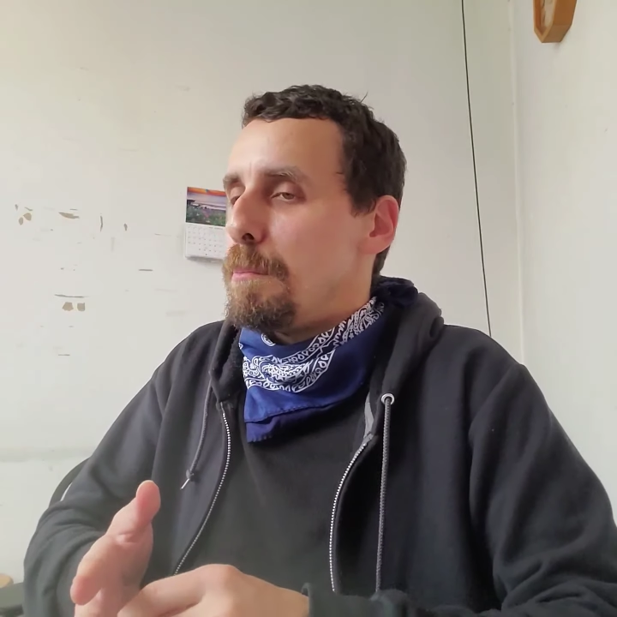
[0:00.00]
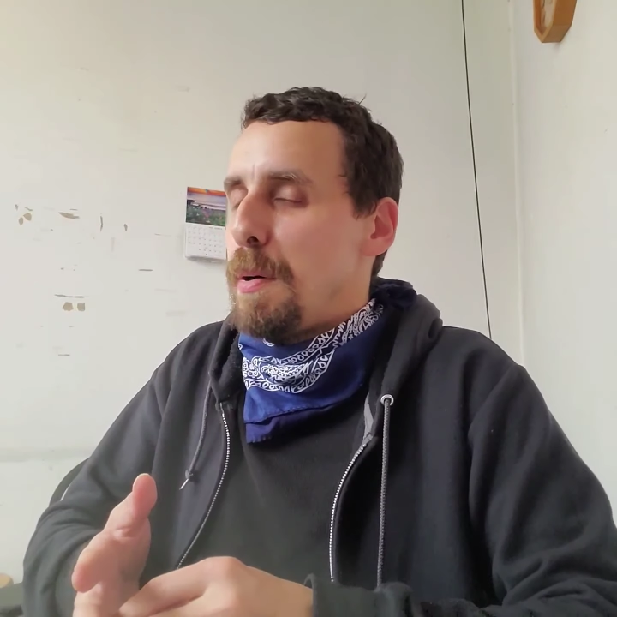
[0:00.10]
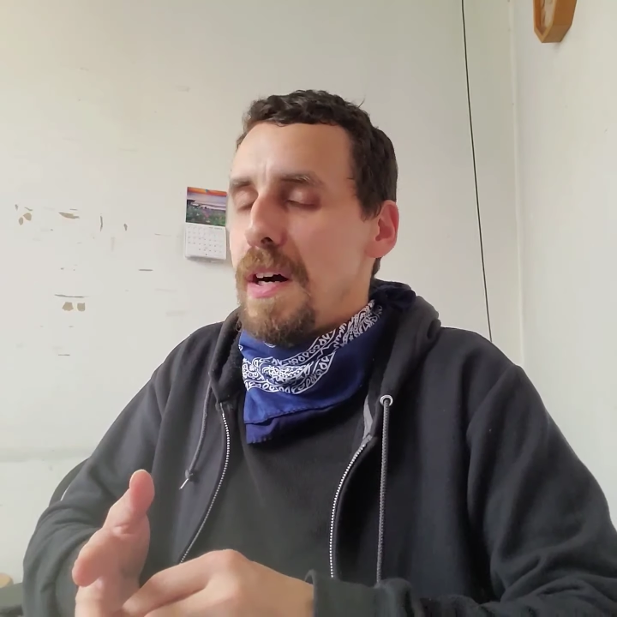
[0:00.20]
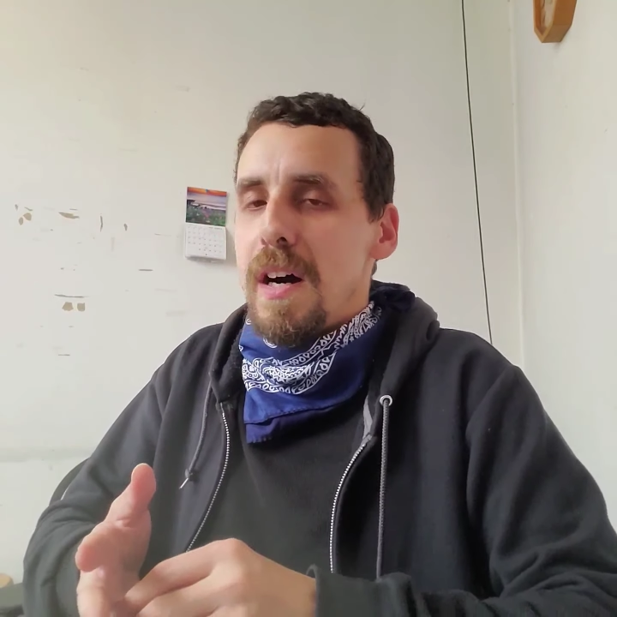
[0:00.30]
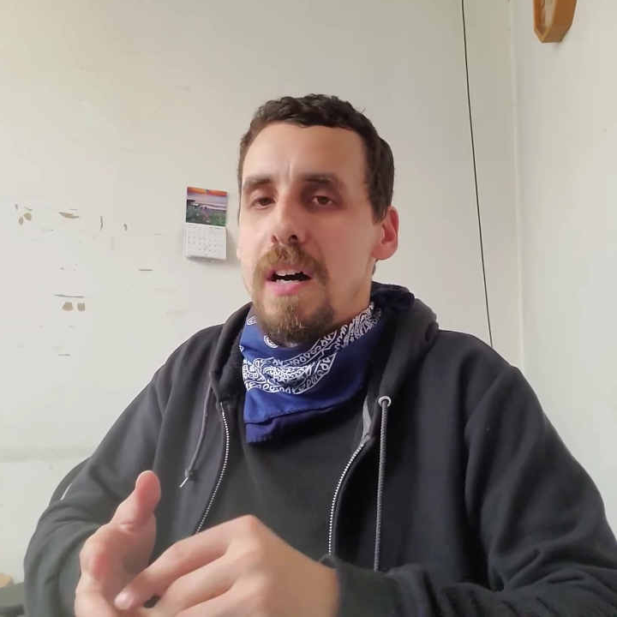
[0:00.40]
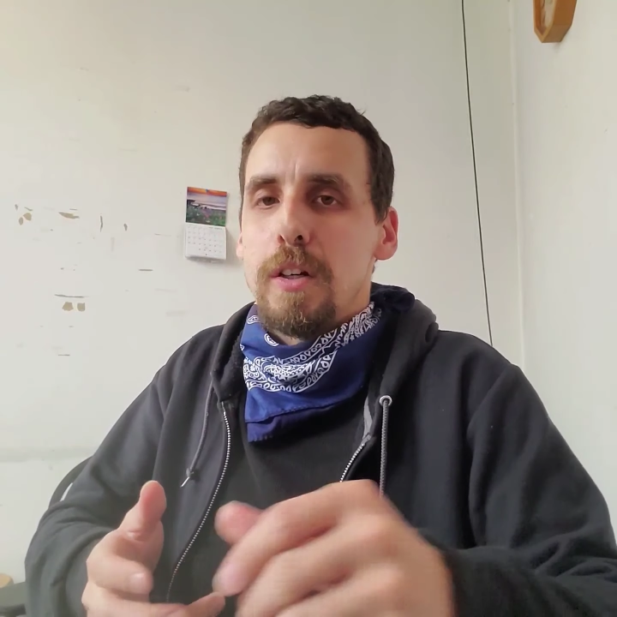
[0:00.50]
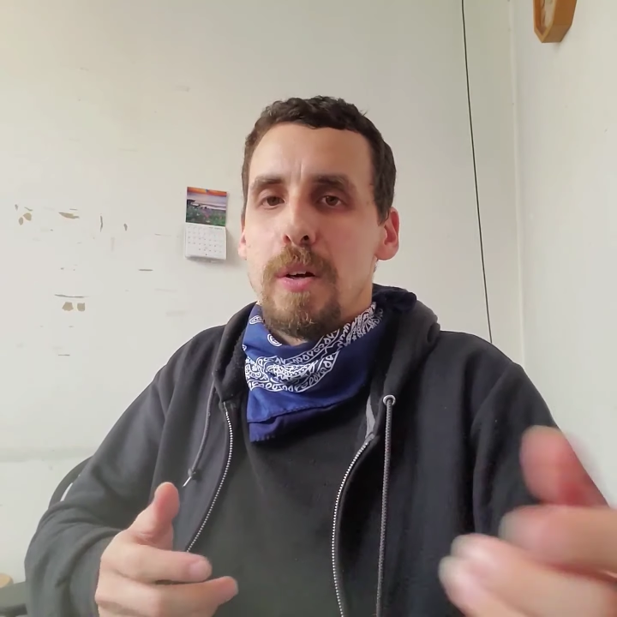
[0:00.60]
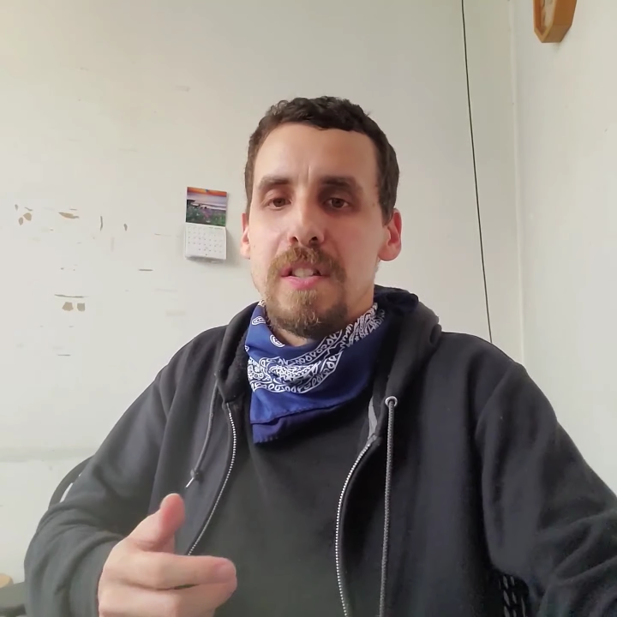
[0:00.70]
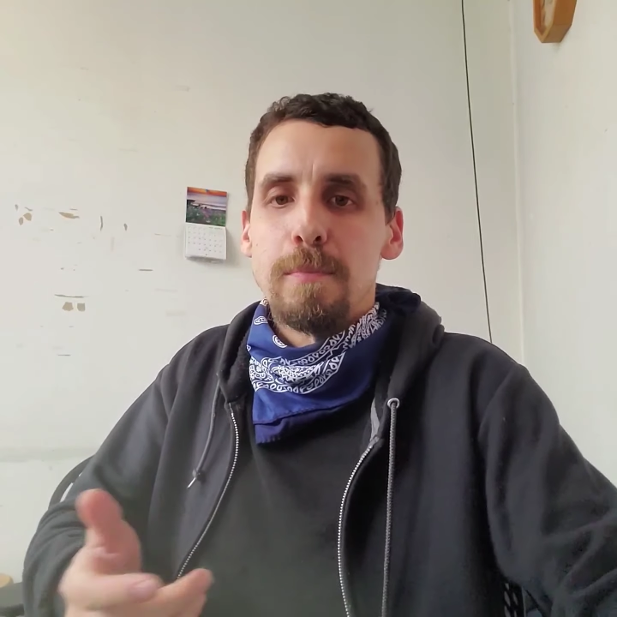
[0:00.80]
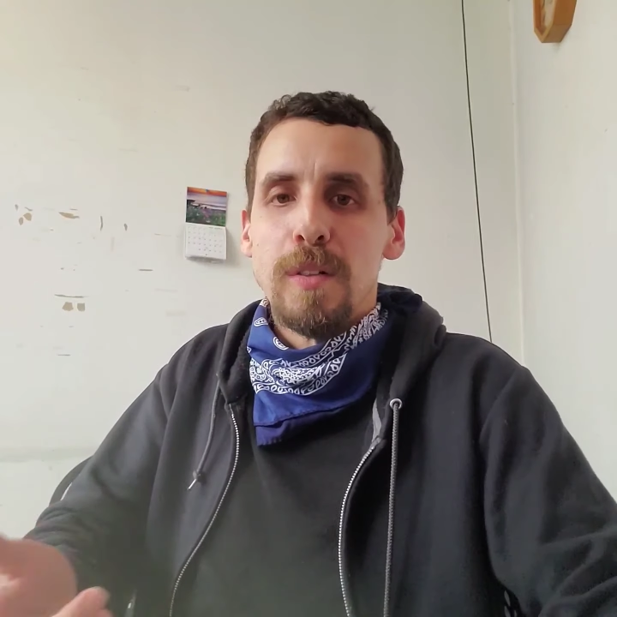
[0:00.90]
But of
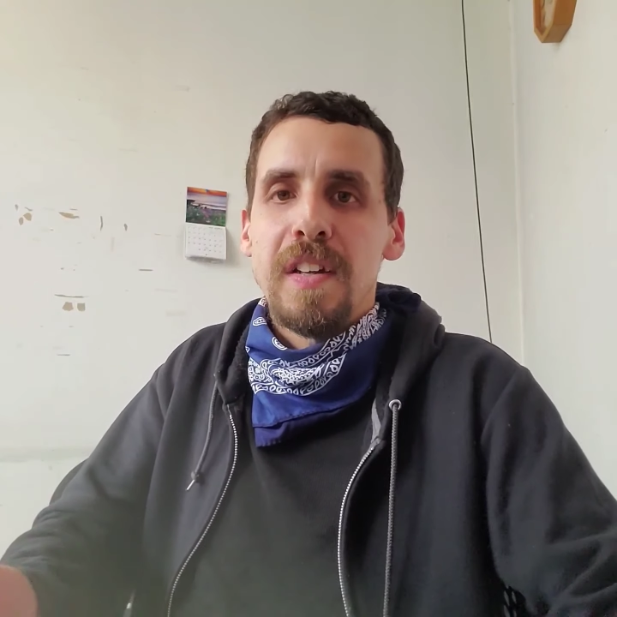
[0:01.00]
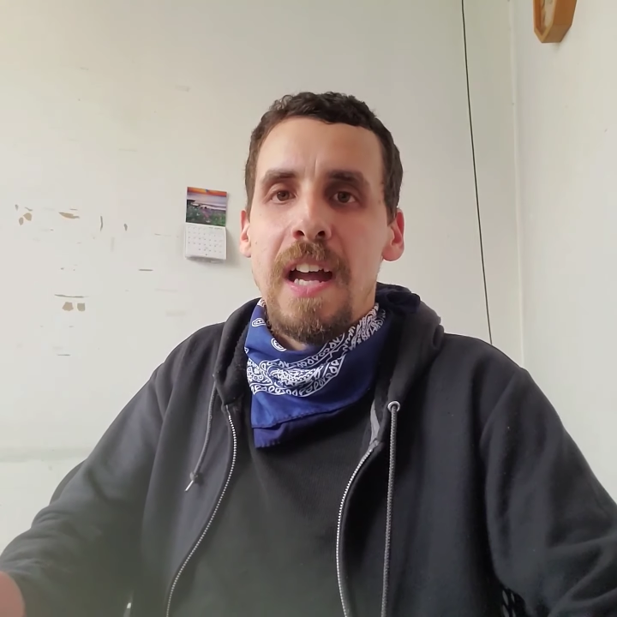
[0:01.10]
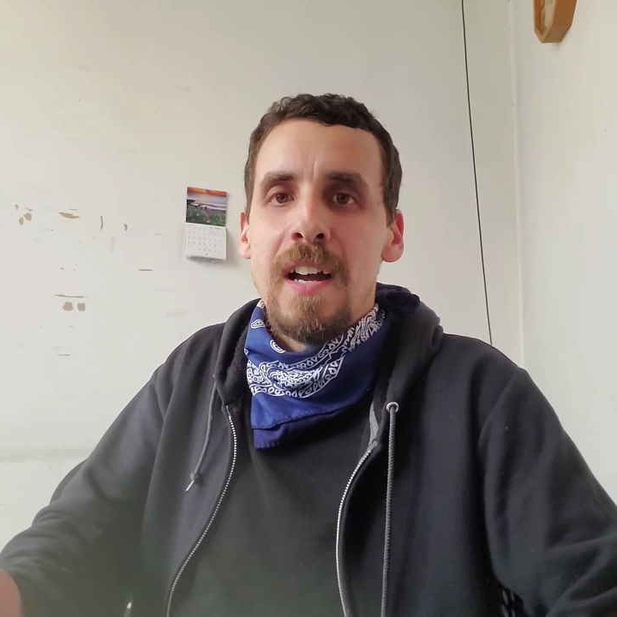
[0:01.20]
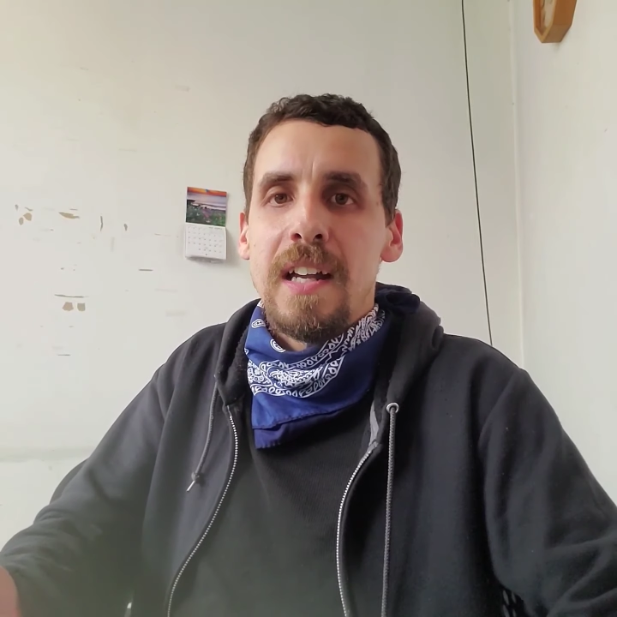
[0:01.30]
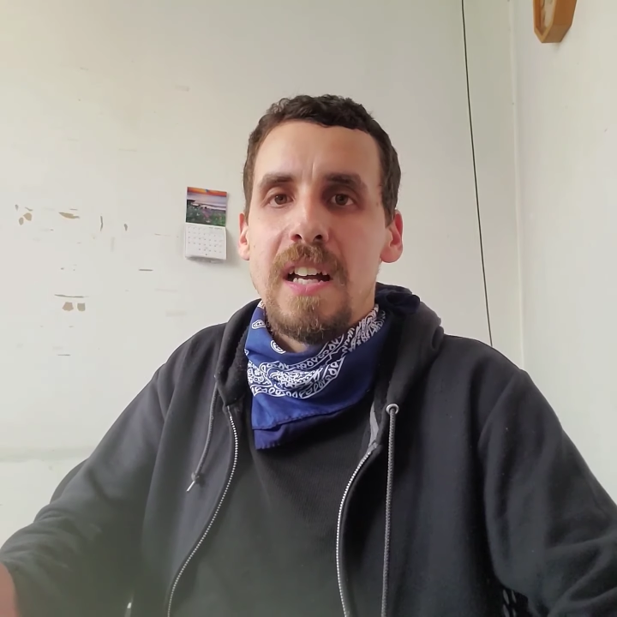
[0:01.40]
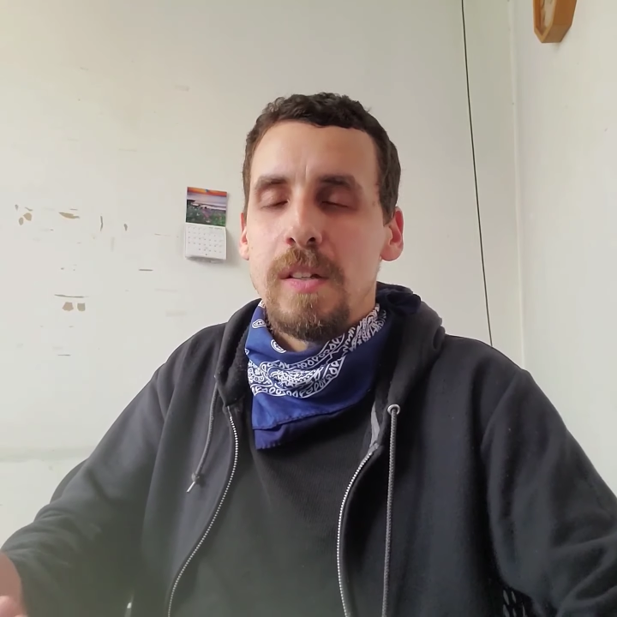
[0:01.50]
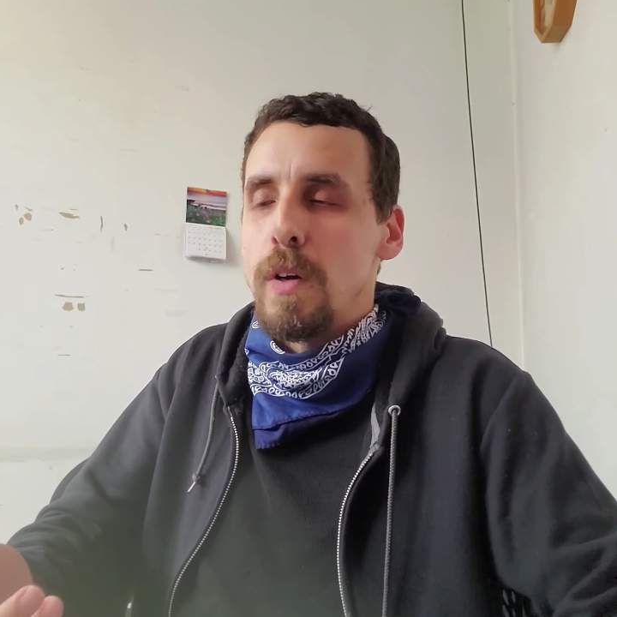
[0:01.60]
course, moving on, guys,